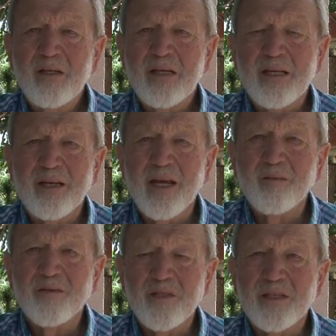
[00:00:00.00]
In the
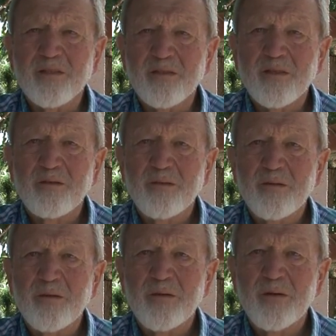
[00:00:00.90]
name of Jesus,
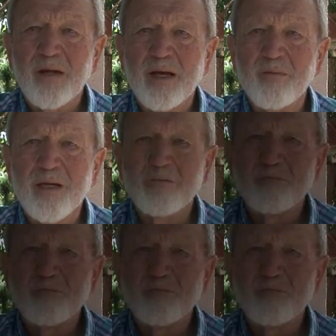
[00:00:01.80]
amen.